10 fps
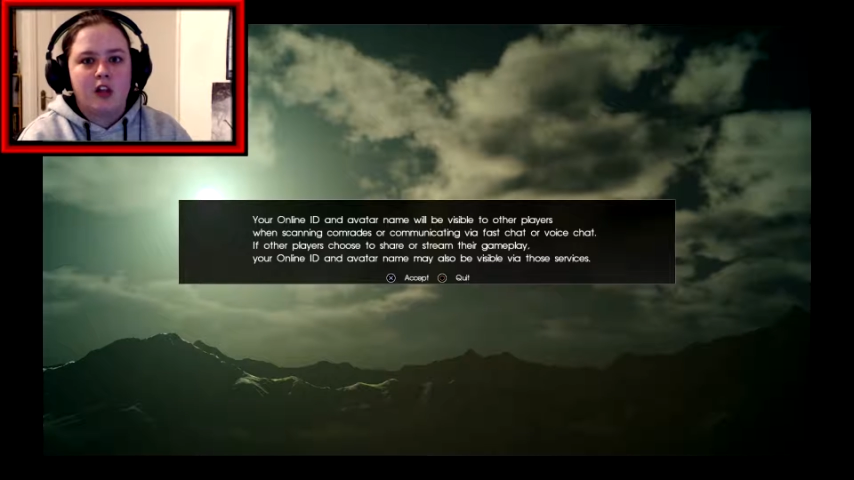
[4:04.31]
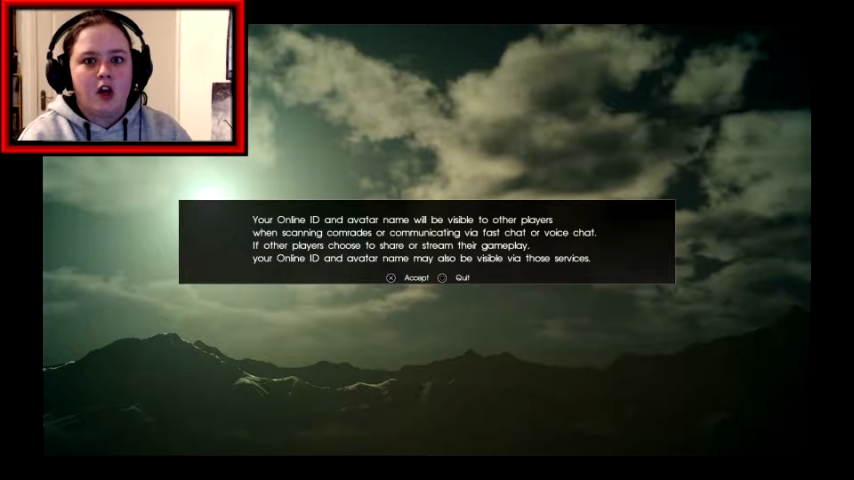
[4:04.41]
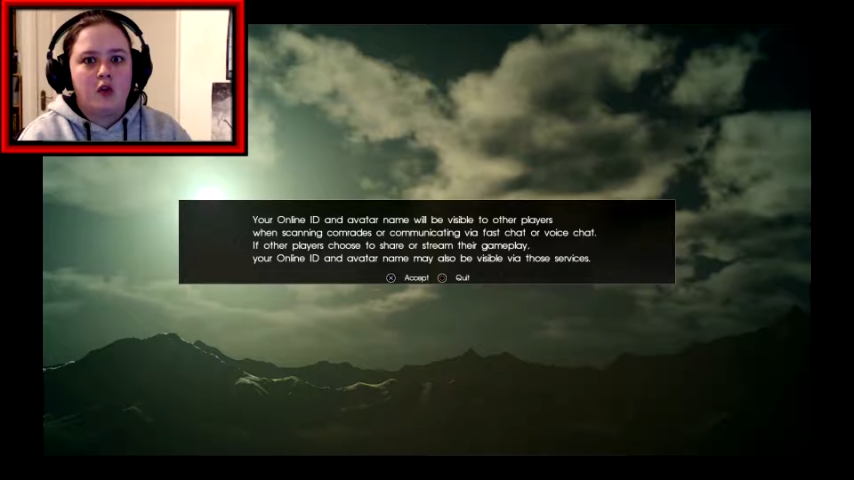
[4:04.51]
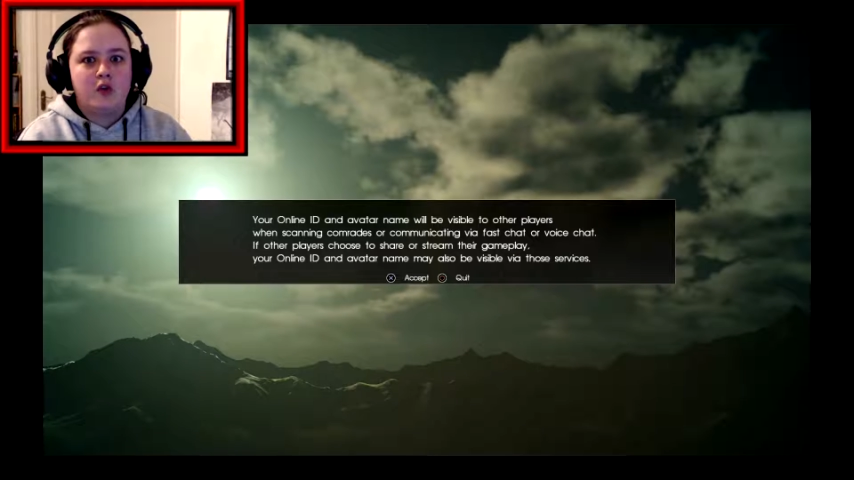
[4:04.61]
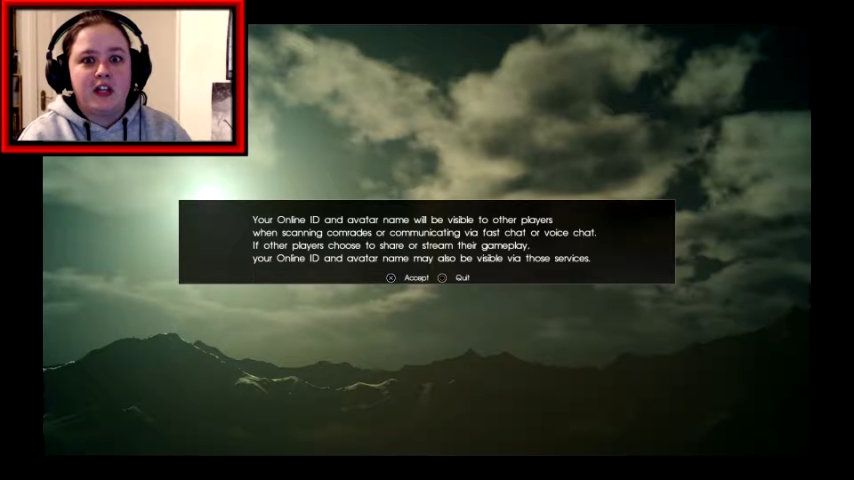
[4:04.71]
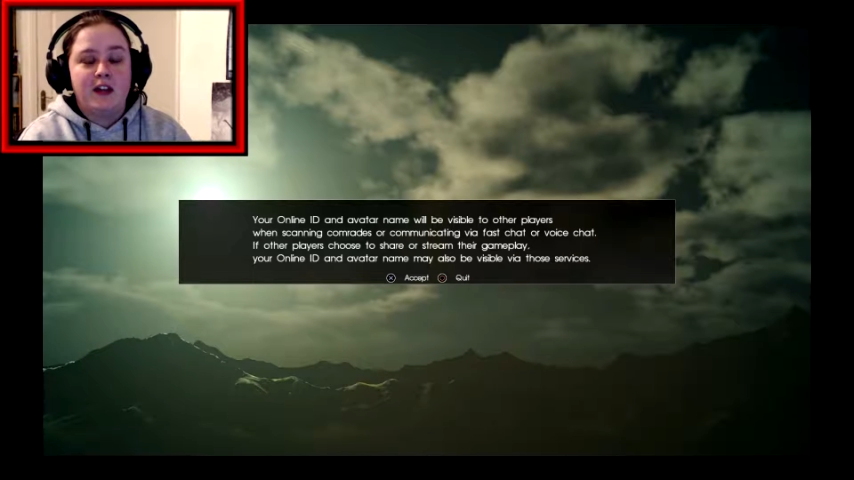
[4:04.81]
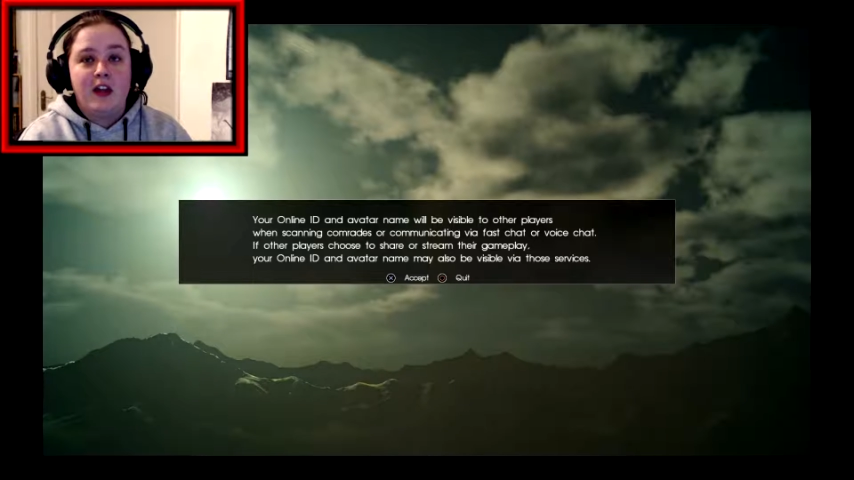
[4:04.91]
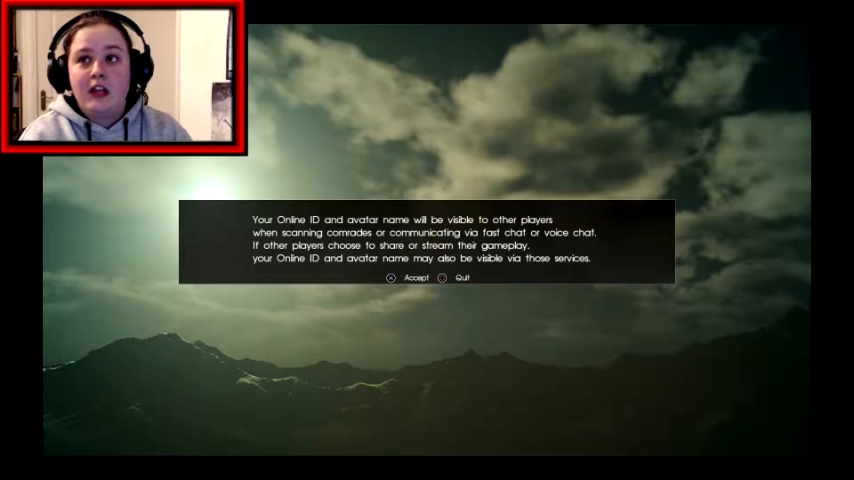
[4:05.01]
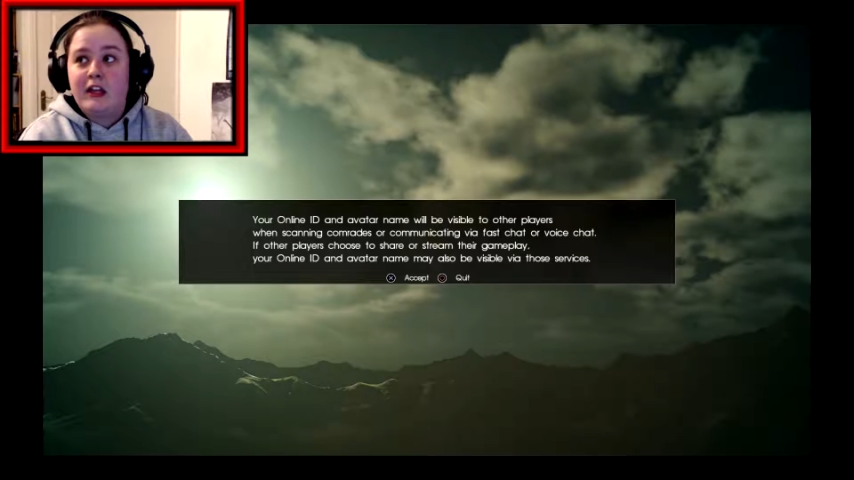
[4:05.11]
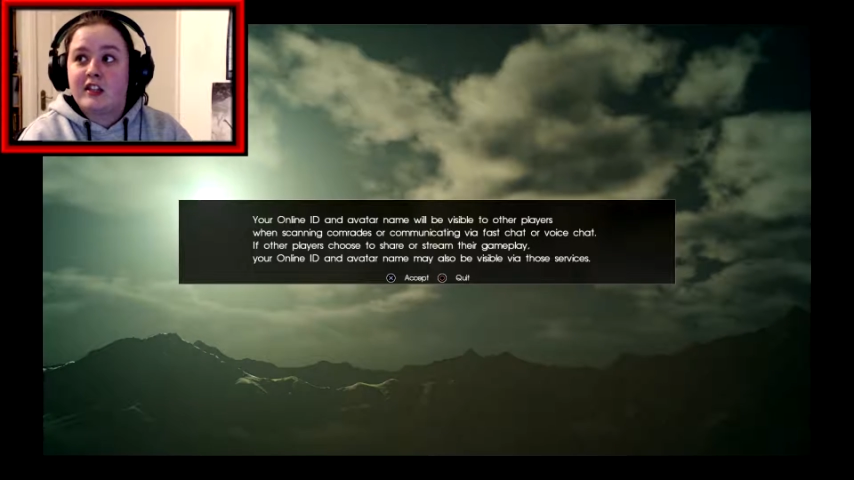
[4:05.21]
OD?
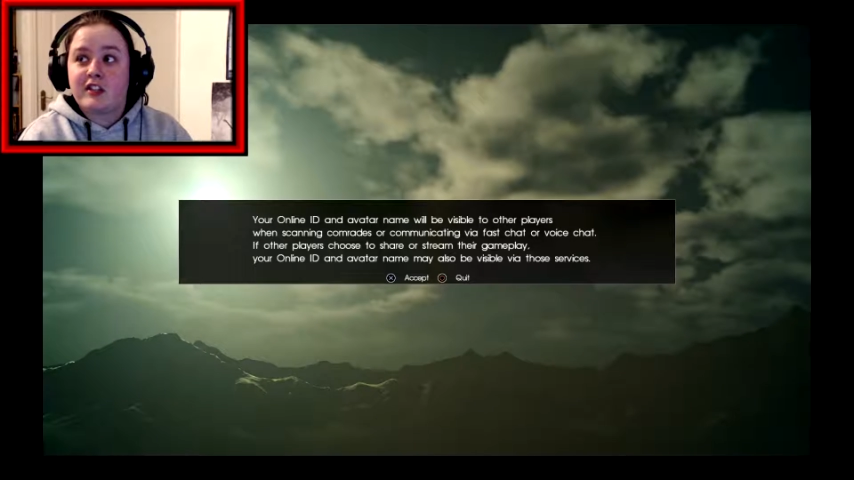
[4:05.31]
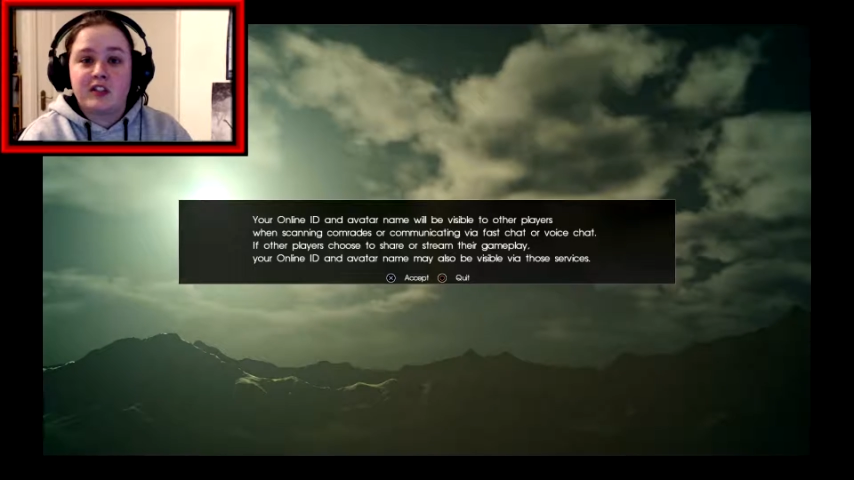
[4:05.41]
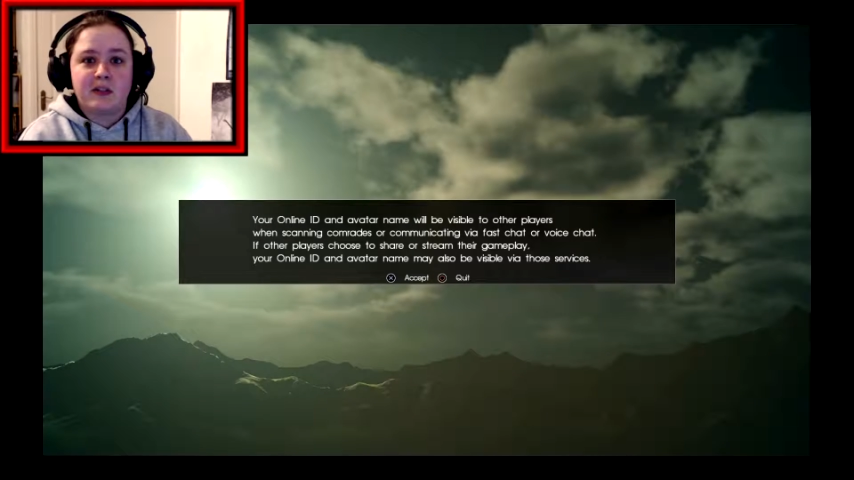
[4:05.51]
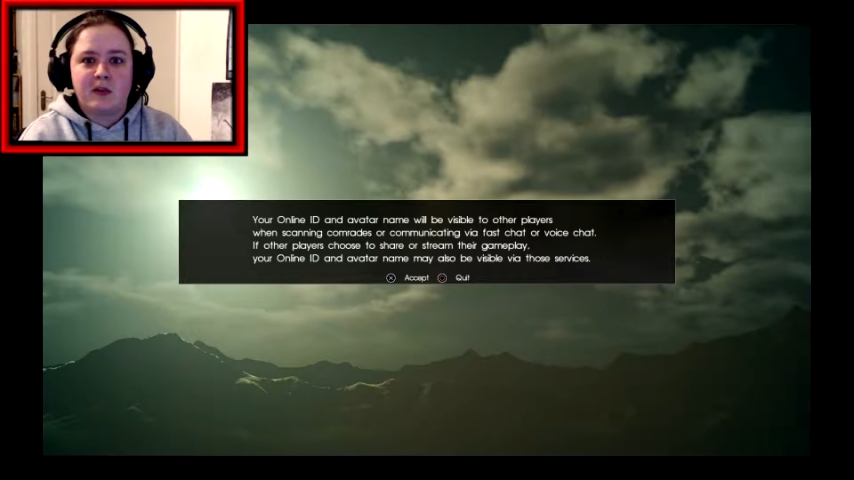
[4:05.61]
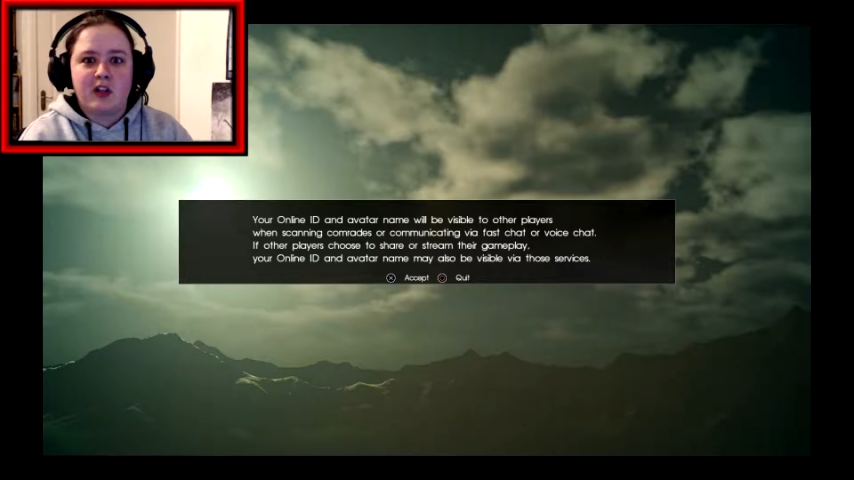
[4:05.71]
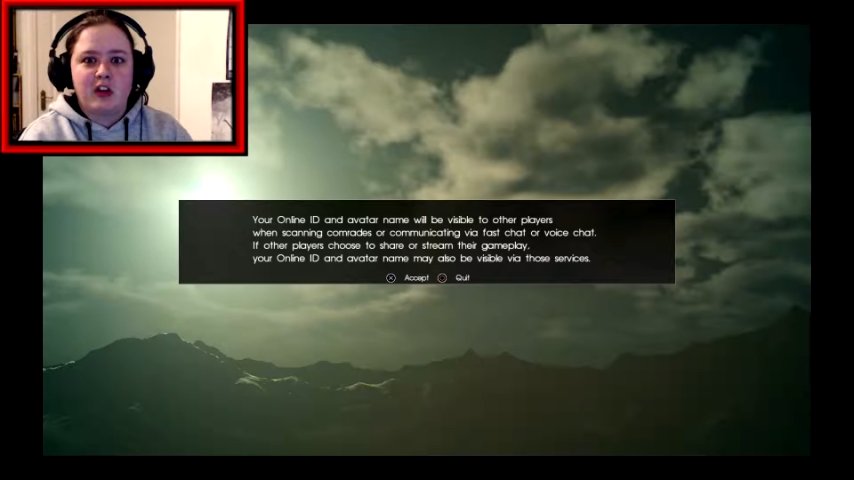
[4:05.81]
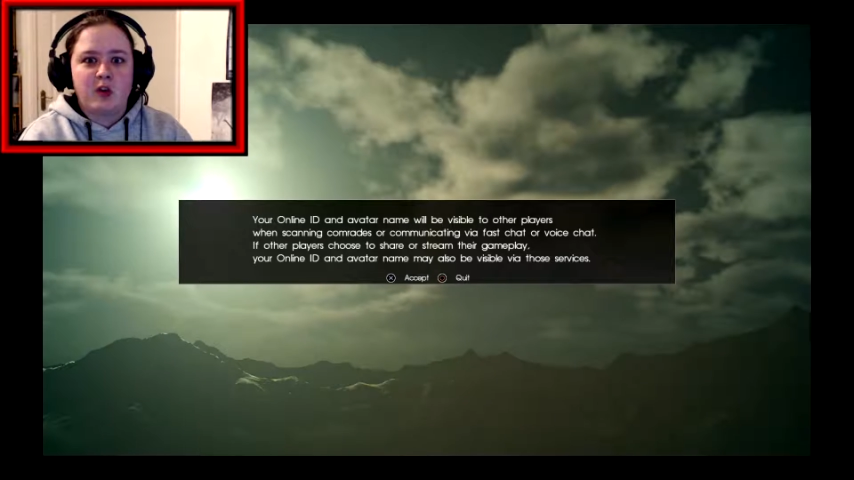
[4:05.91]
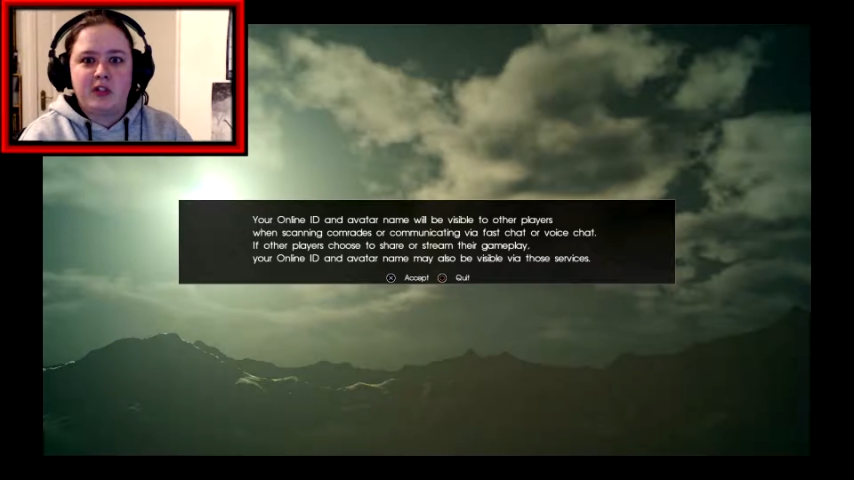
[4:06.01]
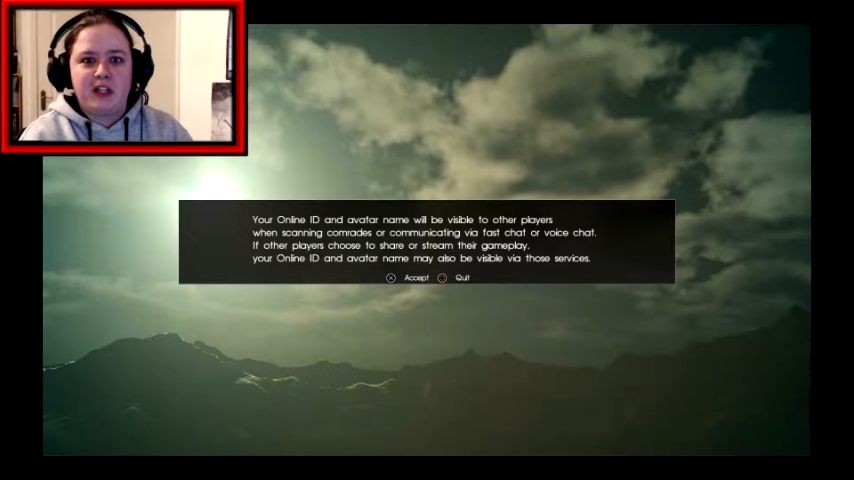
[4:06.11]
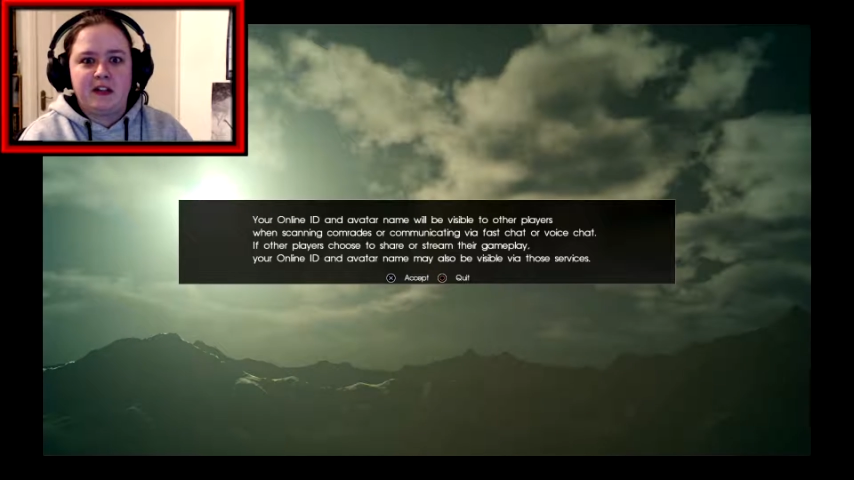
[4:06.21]
Yes, because I'm going
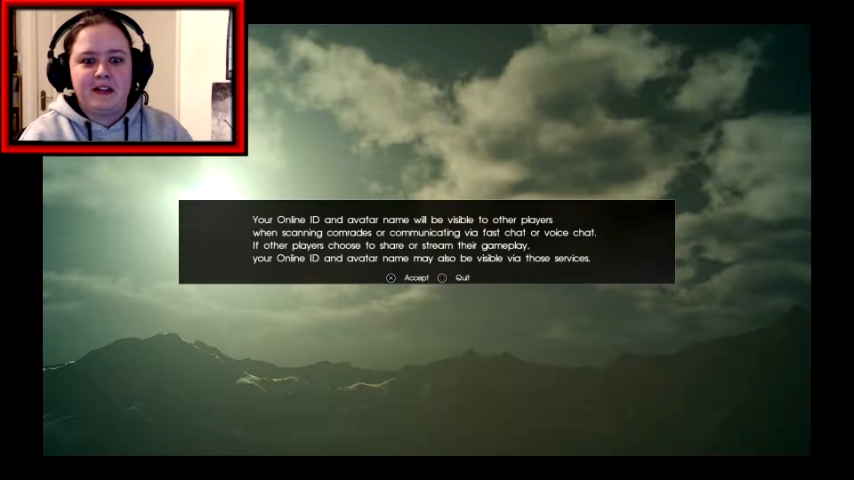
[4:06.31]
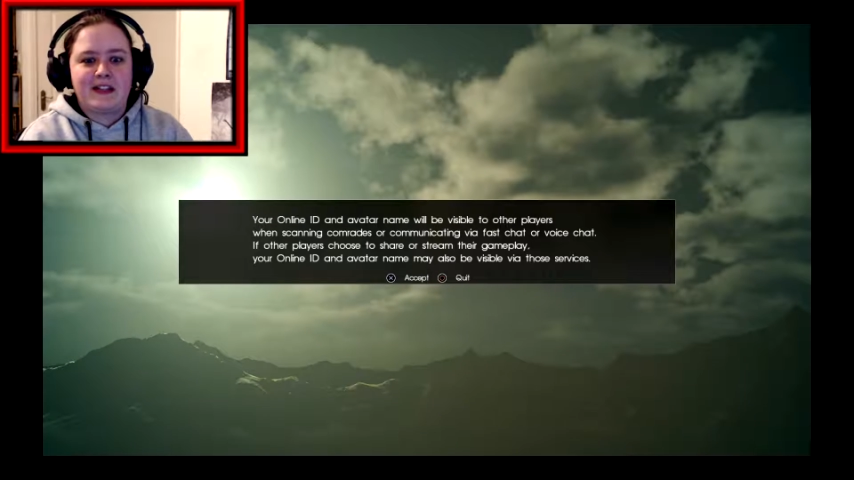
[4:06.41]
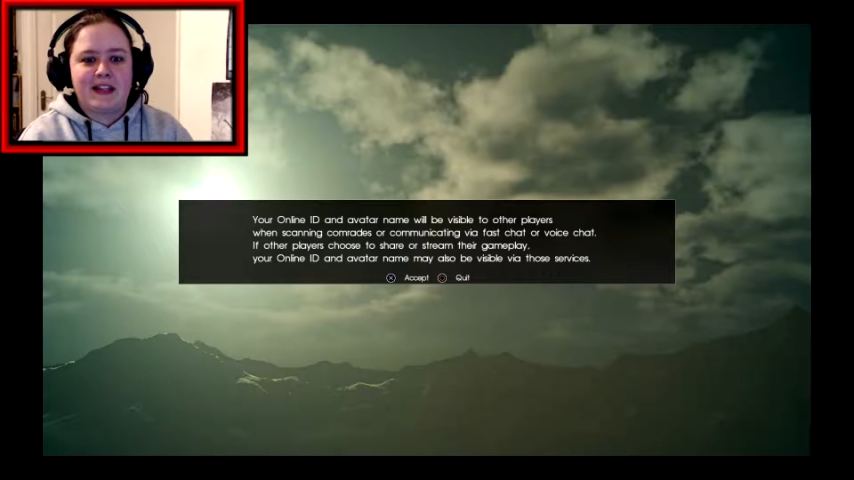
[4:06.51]
to OD on this